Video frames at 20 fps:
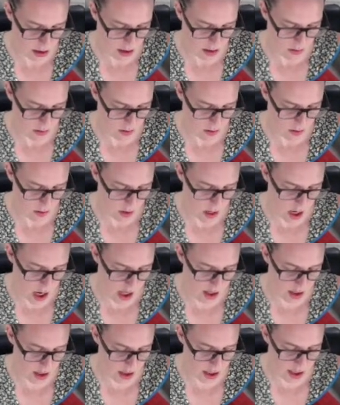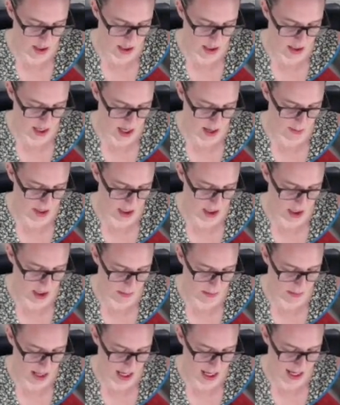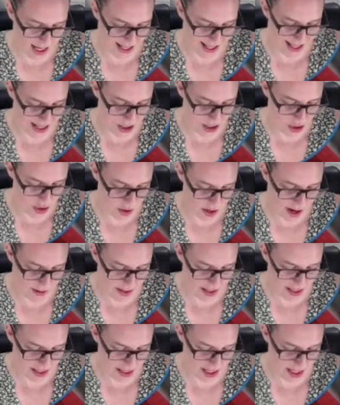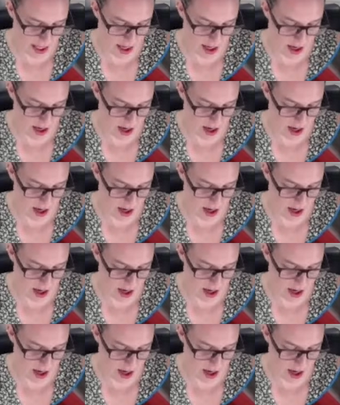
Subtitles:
So the other thing that's happening at the minute, in case you haven't seen it,